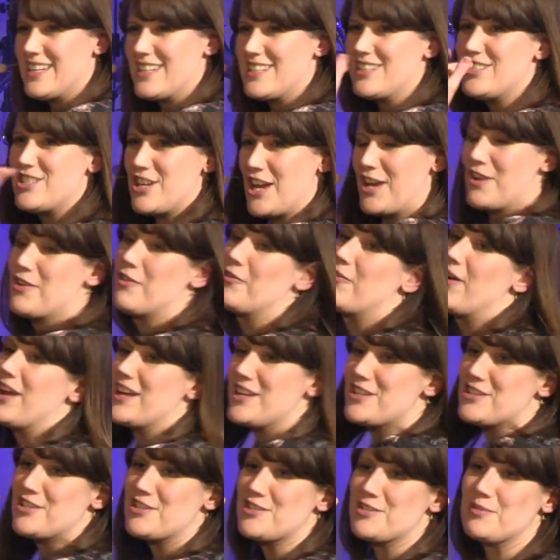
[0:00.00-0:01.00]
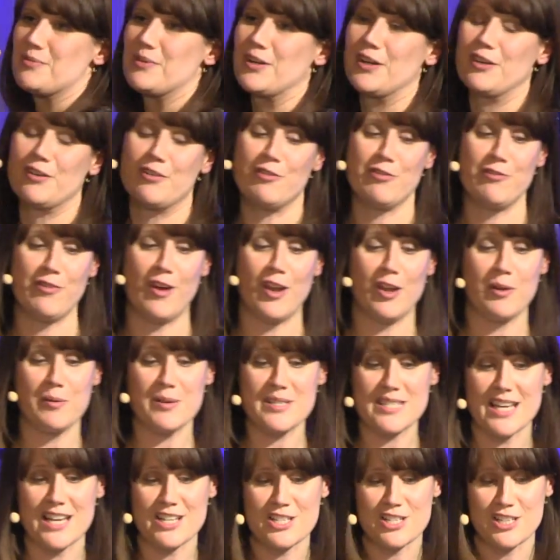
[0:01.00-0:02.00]
generations who are going to follow
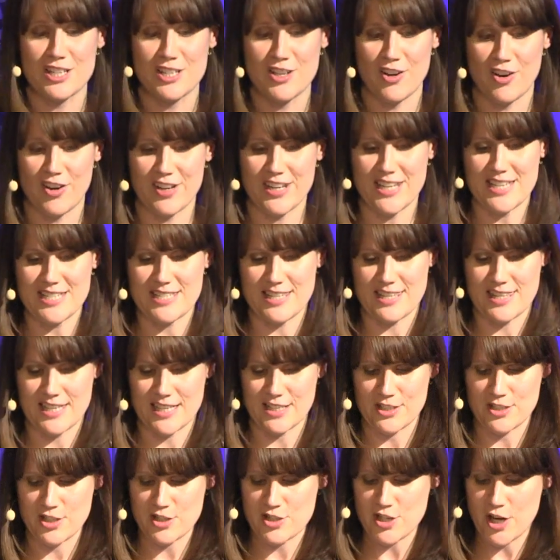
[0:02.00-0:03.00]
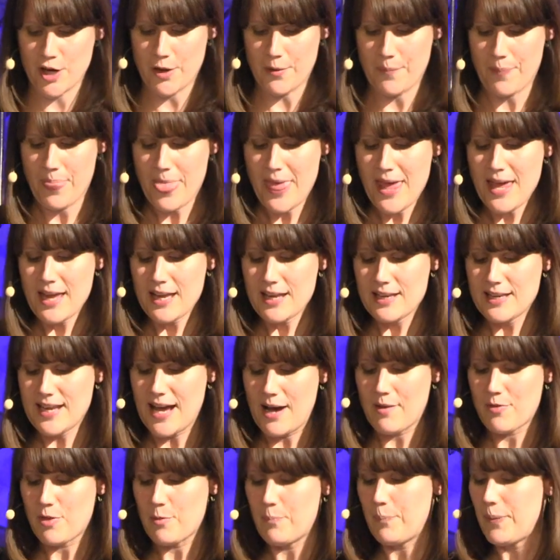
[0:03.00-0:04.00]
is actually not an easy thing to do.
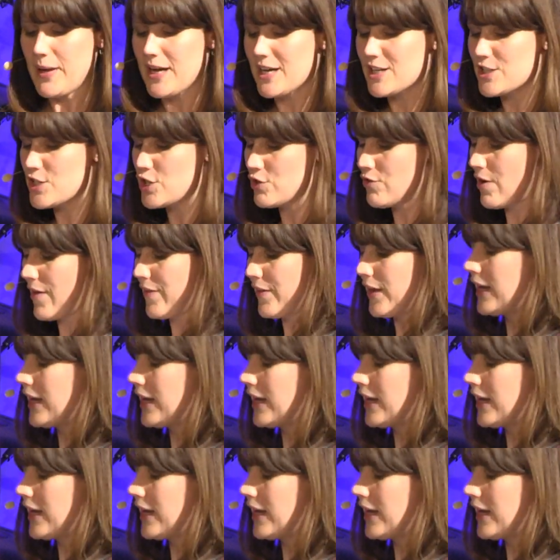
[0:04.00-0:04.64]
Now, the picture on the